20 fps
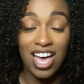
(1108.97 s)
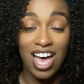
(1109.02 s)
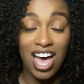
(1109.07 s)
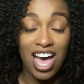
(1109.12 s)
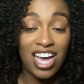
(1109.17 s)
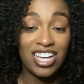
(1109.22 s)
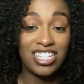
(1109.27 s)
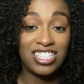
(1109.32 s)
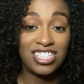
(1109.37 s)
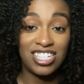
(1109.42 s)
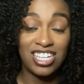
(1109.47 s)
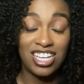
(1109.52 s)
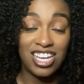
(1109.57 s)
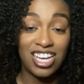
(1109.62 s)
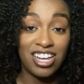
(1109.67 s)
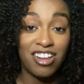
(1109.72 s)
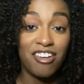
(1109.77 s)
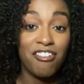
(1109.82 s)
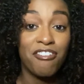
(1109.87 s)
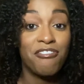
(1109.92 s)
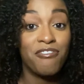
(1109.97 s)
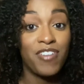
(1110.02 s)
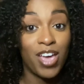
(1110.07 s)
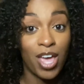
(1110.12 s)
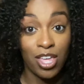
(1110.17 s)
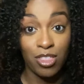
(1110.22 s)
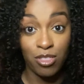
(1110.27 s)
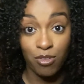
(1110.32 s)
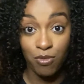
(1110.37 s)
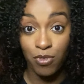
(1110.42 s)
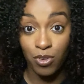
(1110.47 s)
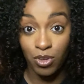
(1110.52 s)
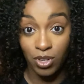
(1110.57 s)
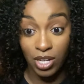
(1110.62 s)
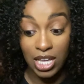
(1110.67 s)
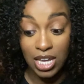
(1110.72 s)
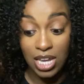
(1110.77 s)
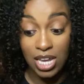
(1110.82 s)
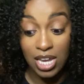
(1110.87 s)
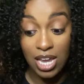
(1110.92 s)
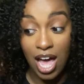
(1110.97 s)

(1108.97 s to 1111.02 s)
I did faithfully.